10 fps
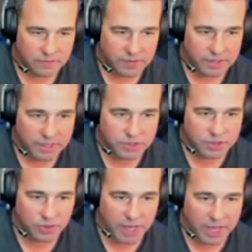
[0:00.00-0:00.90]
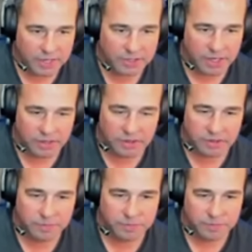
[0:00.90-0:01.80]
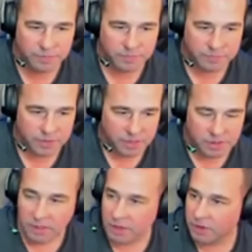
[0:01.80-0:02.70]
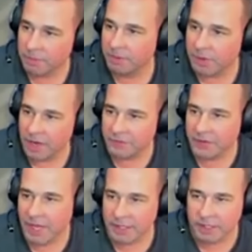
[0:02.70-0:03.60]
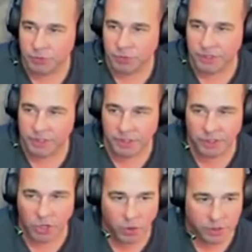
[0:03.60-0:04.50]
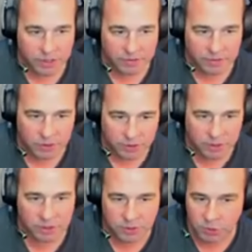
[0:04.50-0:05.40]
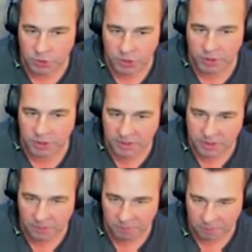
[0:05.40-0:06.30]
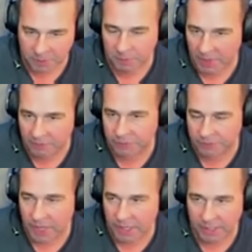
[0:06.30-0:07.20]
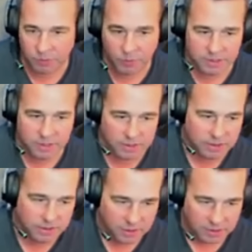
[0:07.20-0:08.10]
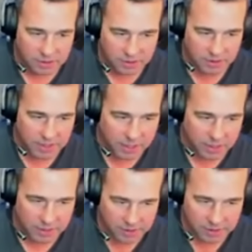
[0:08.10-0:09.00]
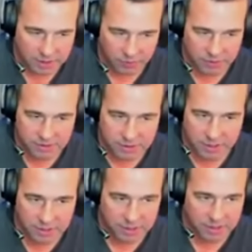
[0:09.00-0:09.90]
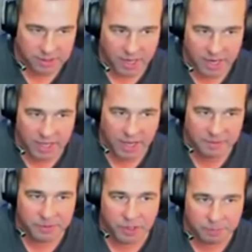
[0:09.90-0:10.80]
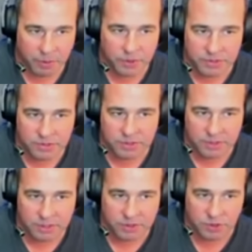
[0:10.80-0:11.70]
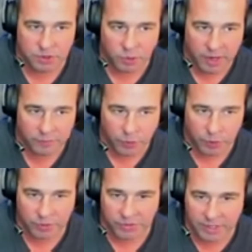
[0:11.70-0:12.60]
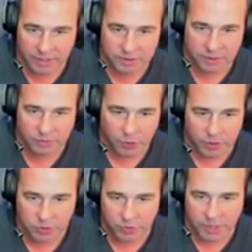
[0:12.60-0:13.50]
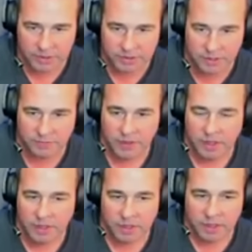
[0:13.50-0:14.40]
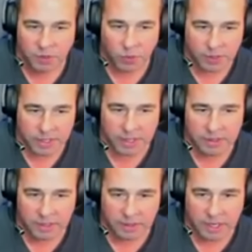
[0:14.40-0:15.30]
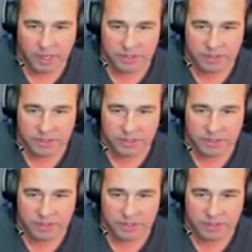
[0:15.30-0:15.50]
It's so agile. Remember, I'm flying this with a yoke. You should be probably flying it with the you know, a stick. I'm going to purchase a stick soon. We're at 41,000, 42,000. We're getting there, guys.